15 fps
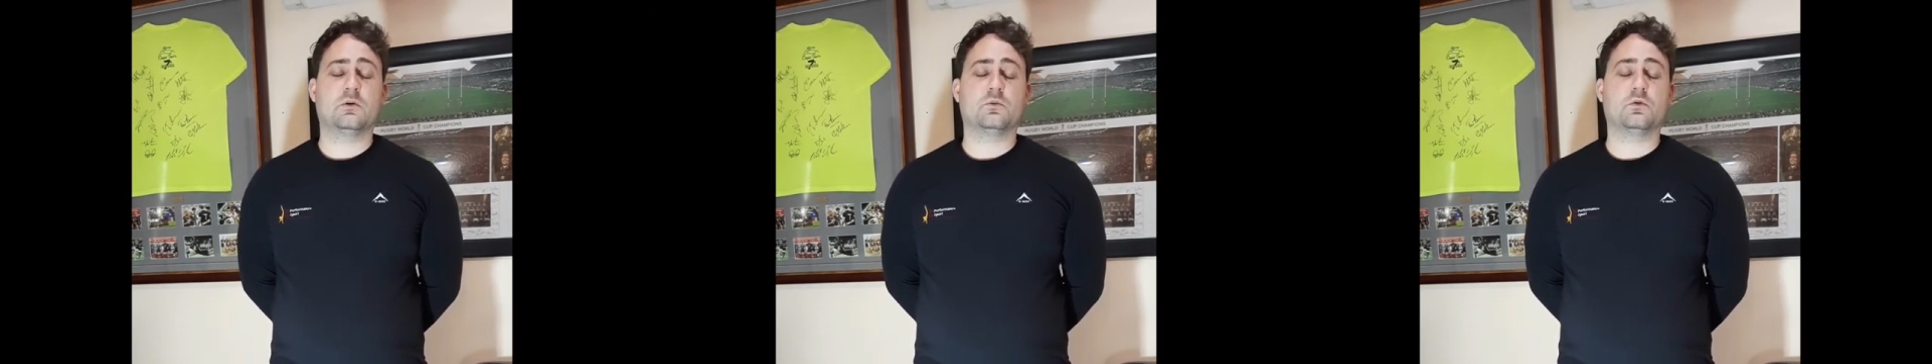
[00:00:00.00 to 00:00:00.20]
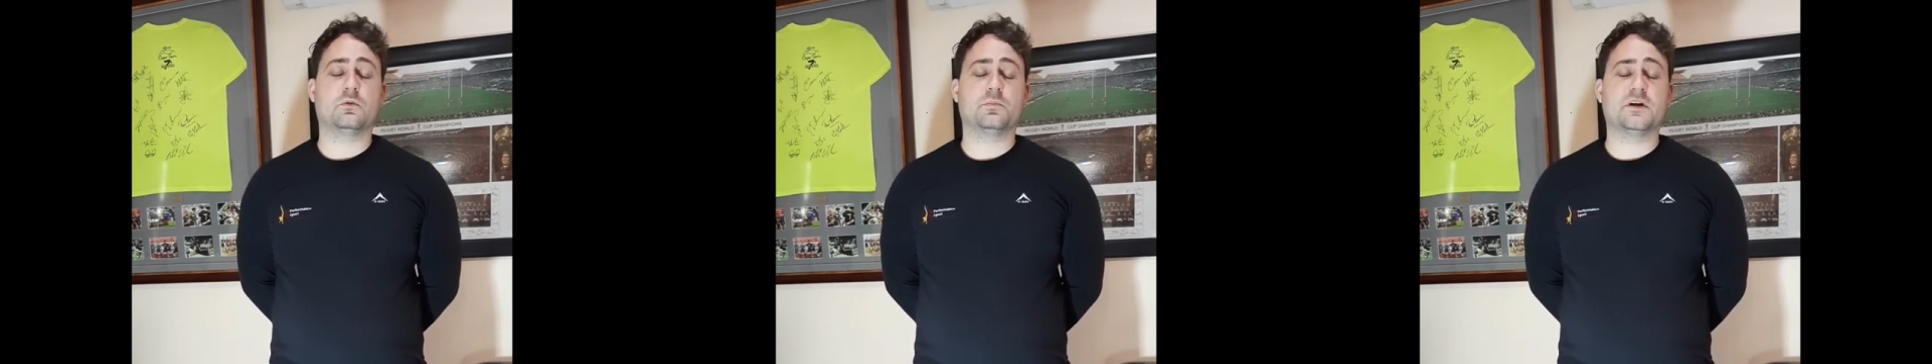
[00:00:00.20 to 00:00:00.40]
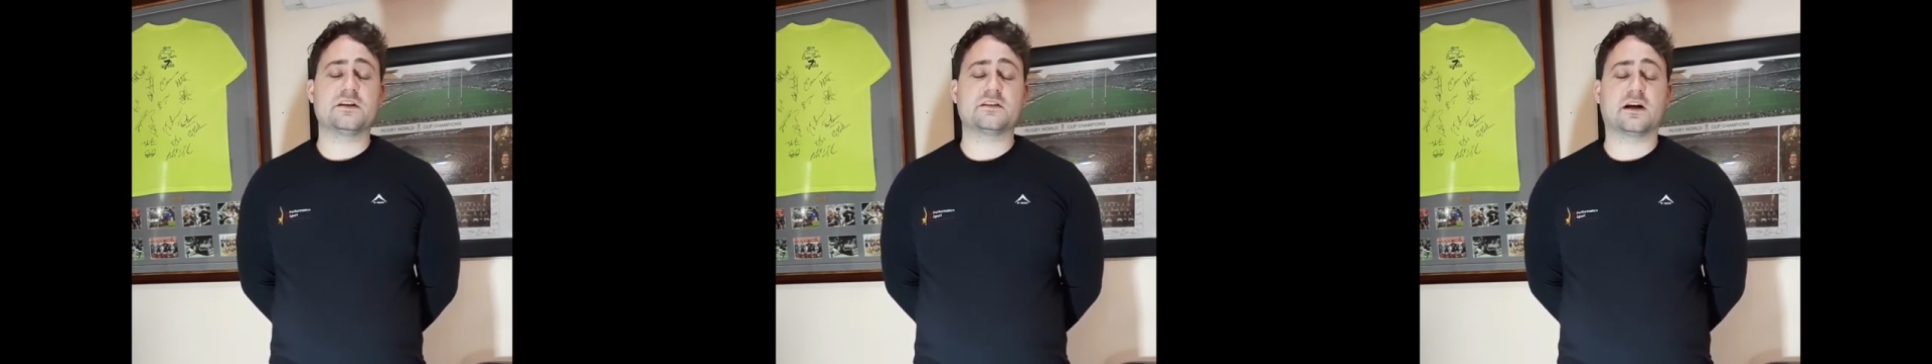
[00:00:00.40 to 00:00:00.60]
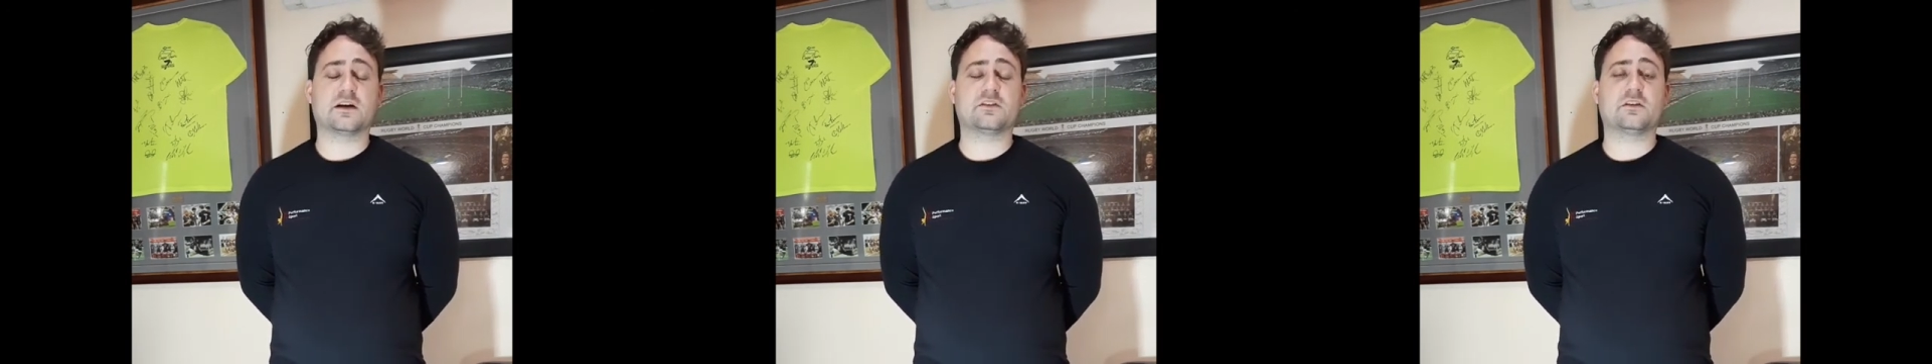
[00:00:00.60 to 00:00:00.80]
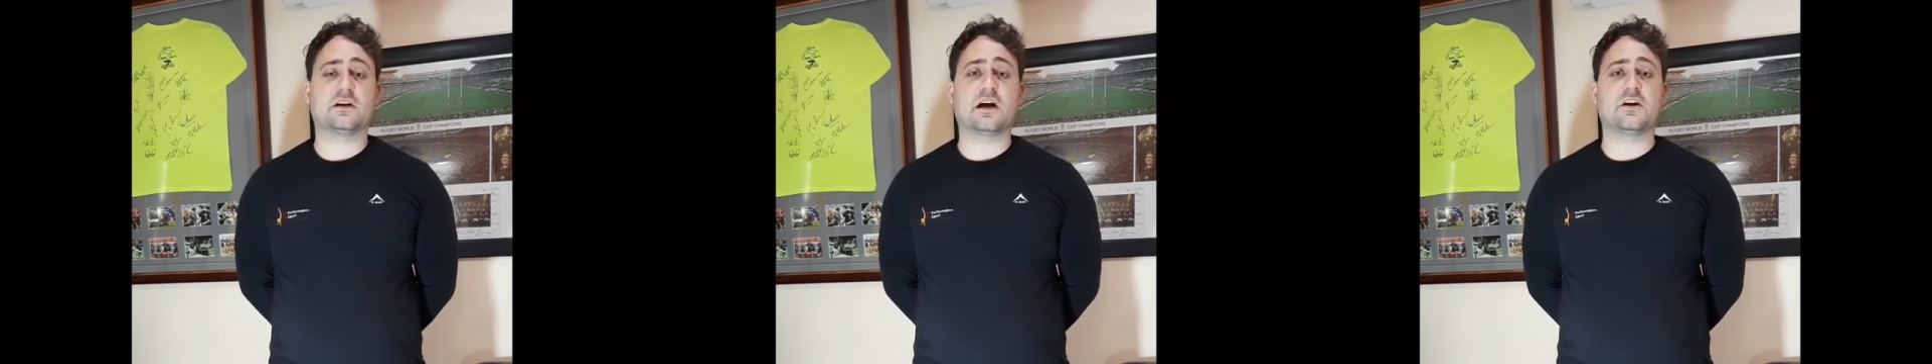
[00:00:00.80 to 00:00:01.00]
We'd please like
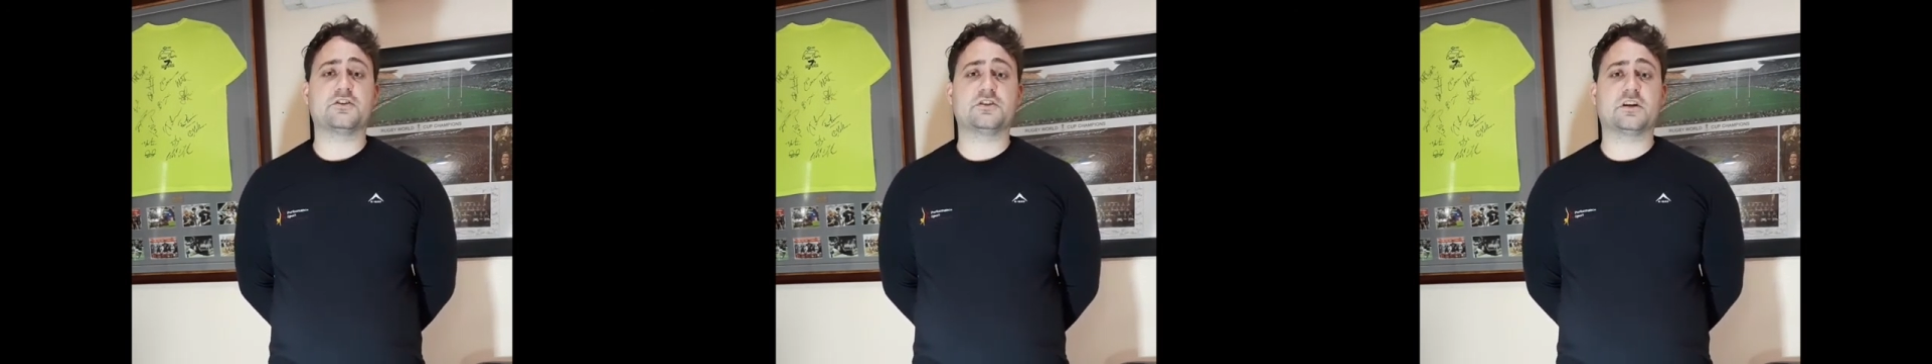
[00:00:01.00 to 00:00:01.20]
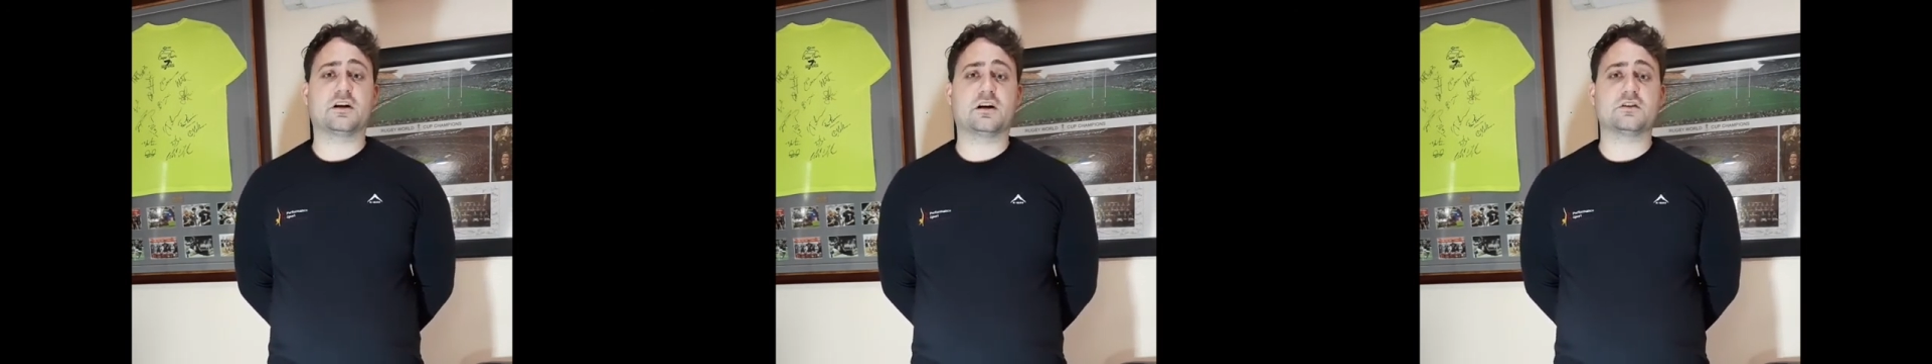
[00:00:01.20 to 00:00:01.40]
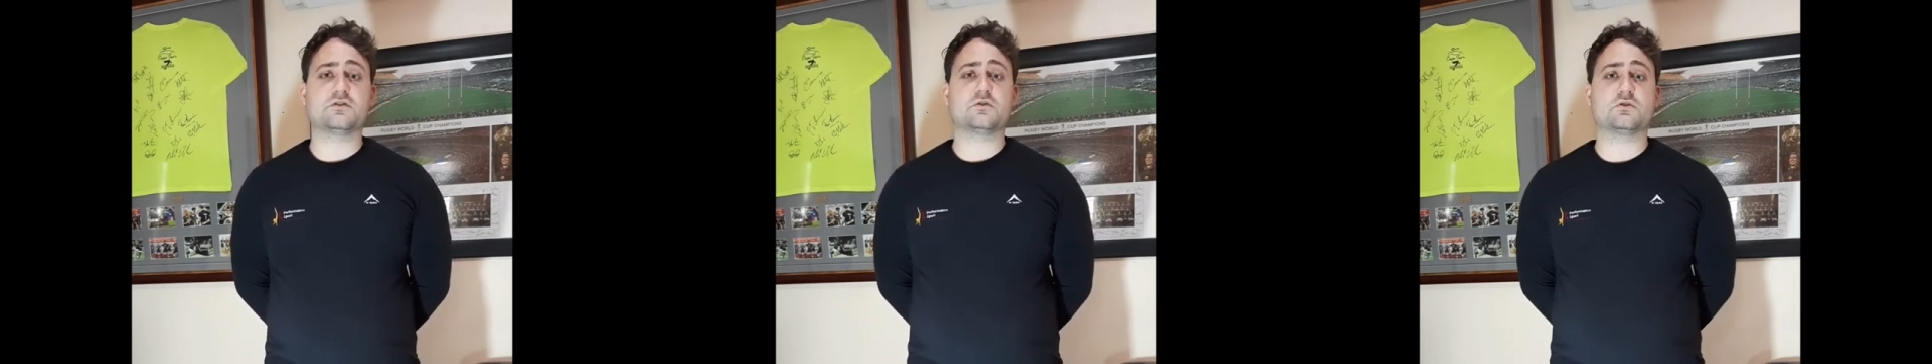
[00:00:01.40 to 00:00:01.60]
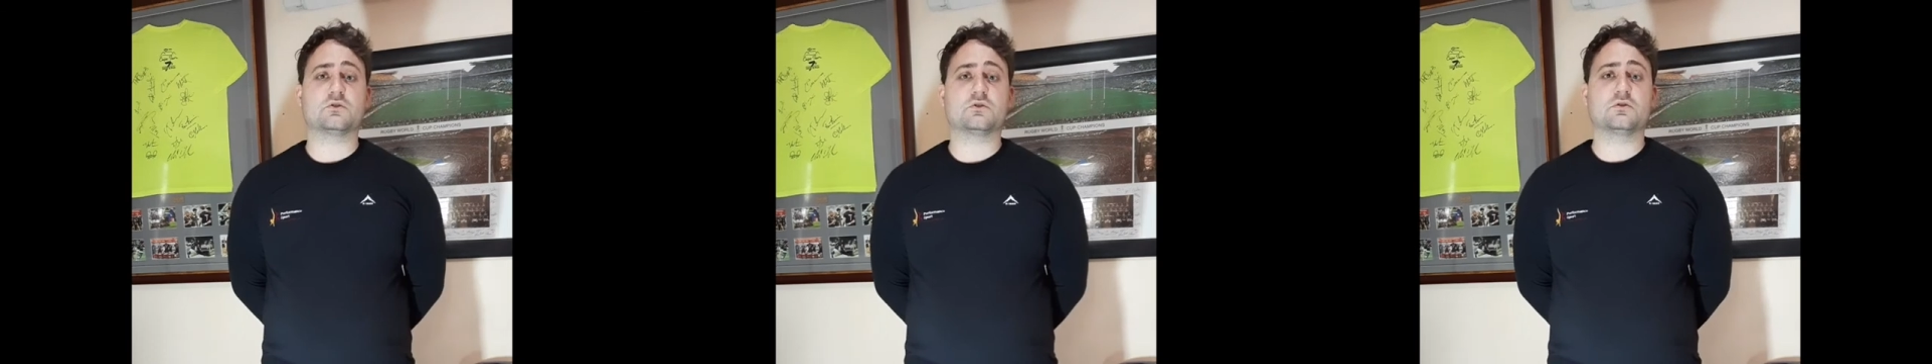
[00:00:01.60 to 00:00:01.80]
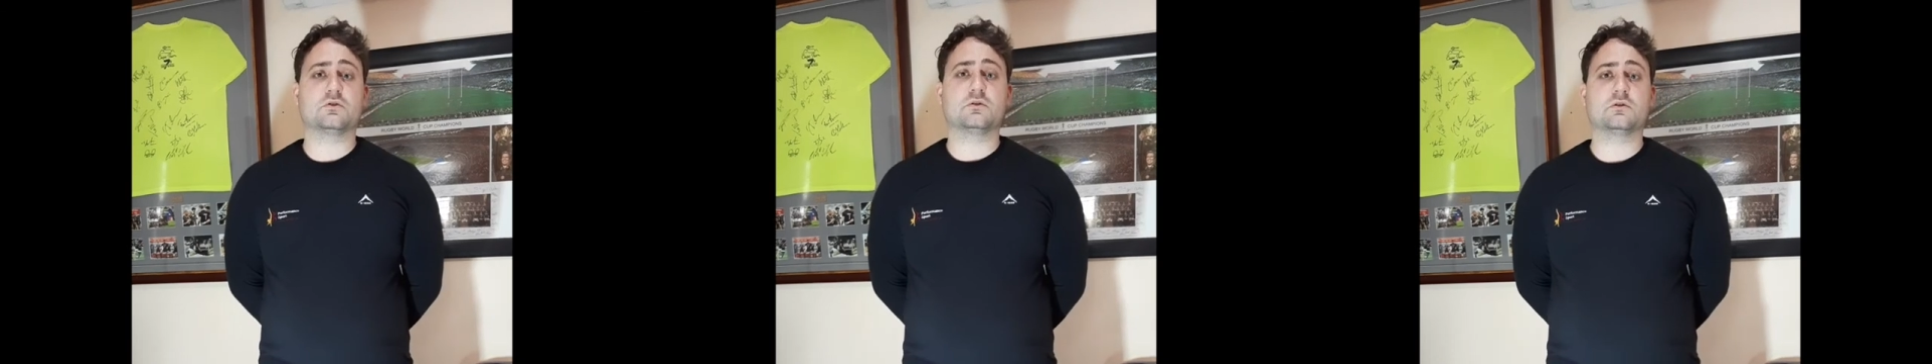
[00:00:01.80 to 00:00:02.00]
to encourage you guys
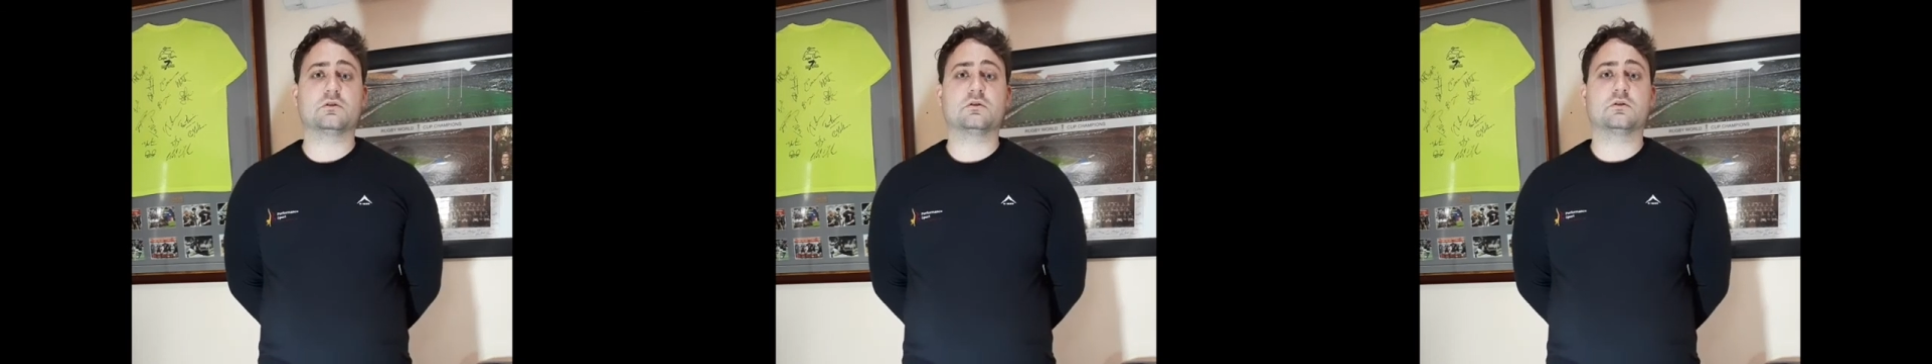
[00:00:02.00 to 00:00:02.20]
to